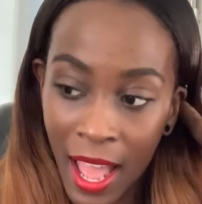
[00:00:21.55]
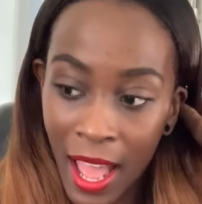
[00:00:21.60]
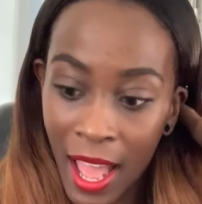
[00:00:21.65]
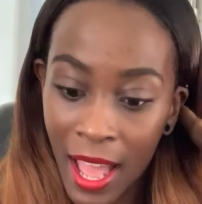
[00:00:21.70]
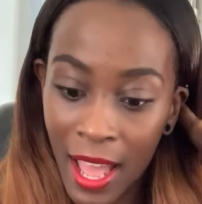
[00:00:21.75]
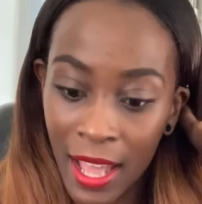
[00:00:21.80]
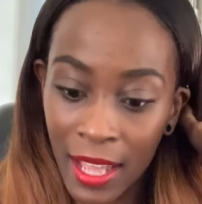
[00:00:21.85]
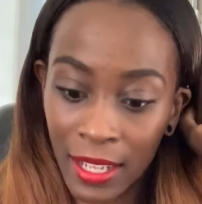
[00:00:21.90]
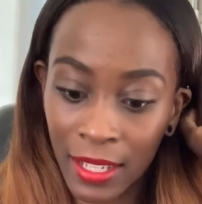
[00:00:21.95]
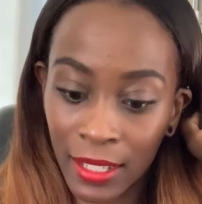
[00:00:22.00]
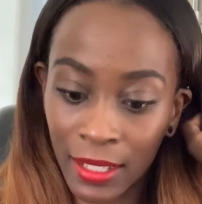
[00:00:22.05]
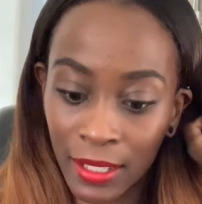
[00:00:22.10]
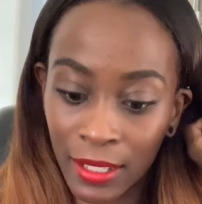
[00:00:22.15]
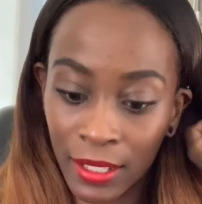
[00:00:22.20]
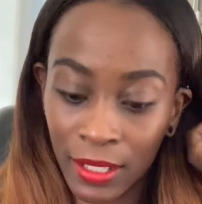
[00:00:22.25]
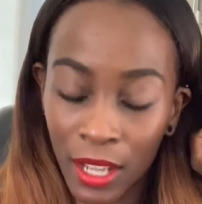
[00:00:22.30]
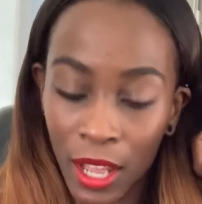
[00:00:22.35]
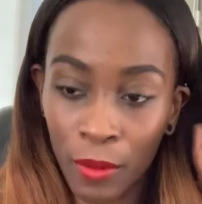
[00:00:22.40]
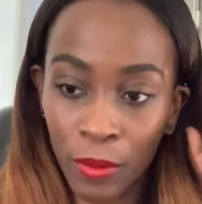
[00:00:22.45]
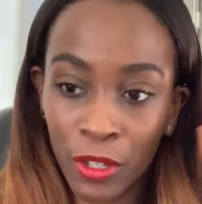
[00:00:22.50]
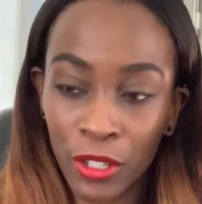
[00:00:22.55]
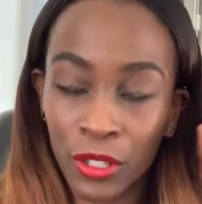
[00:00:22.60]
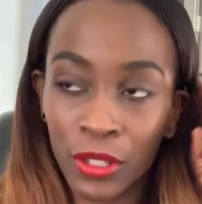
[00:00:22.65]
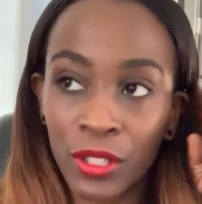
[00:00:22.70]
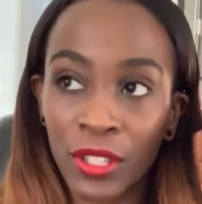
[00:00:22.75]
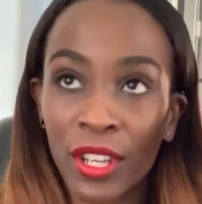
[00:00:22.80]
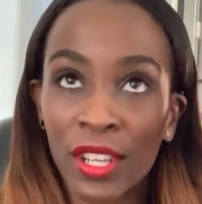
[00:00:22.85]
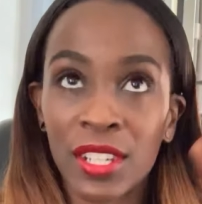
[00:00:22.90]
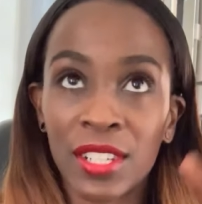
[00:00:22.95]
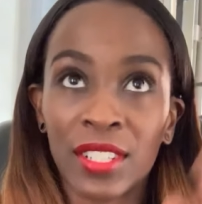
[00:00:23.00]
And I want you
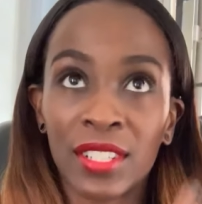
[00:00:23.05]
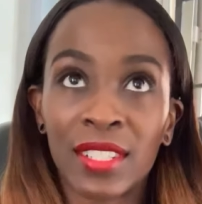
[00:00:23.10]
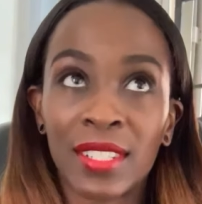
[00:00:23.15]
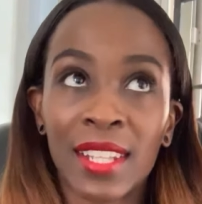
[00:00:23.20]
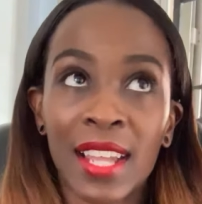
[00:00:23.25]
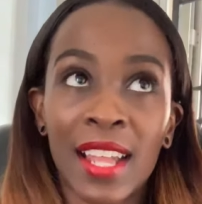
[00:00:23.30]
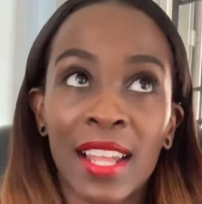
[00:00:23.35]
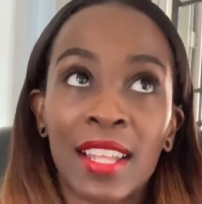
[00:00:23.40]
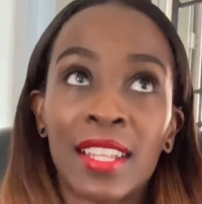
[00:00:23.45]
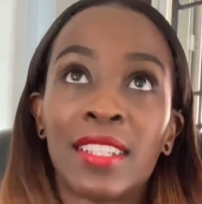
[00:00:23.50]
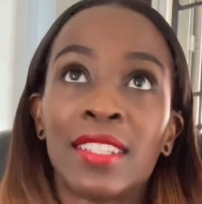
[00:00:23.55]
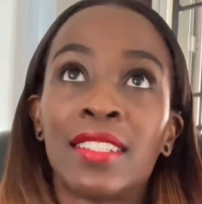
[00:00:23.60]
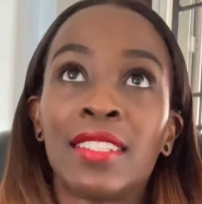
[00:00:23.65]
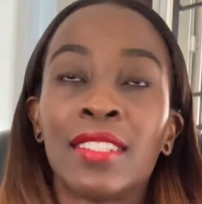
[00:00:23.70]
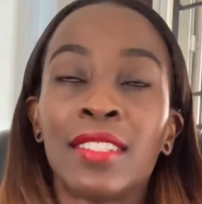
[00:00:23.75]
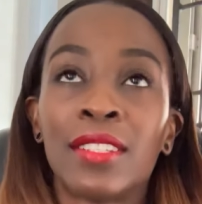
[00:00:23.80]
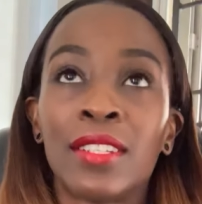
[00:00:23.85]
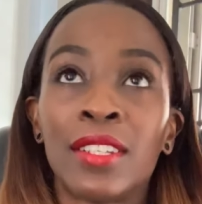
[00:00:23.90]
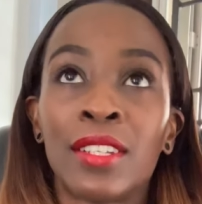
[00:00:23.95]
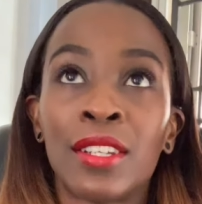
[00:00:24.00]
to understand